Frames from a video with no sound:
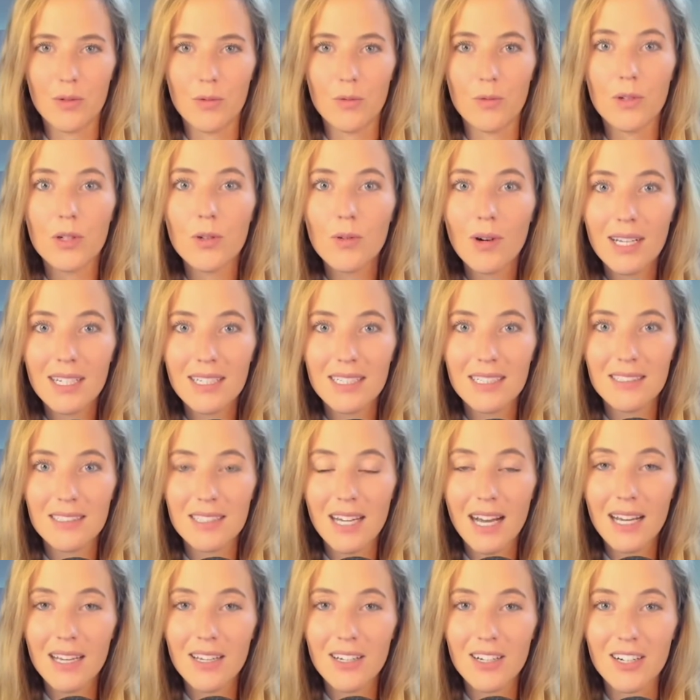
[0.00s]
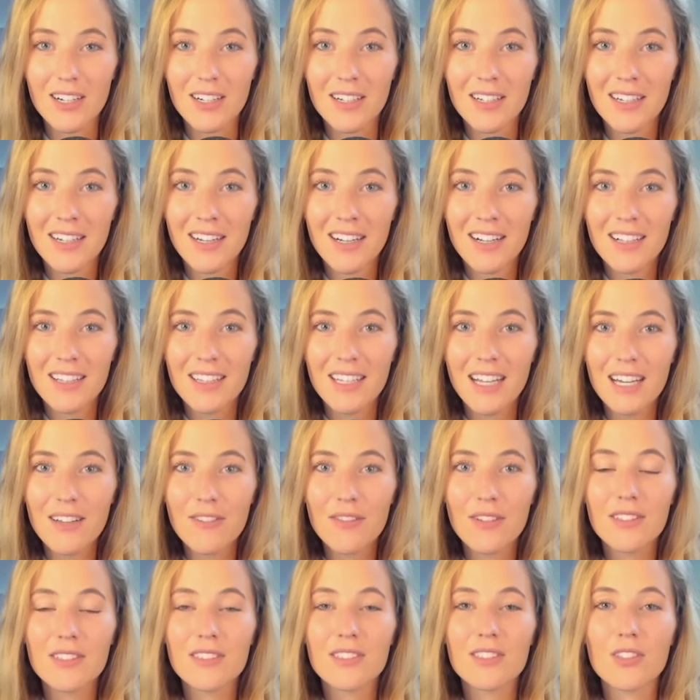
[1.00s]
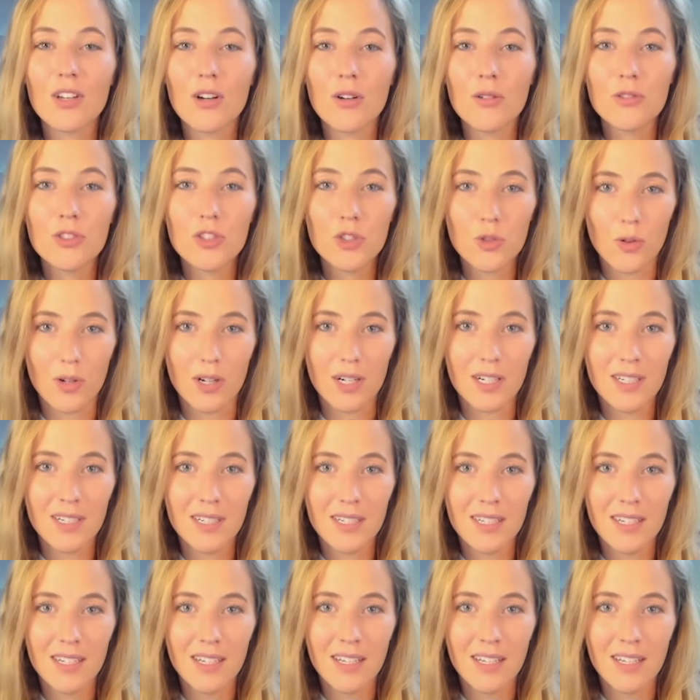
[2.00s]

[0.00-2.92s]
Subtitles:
What do I desire? Life is so short.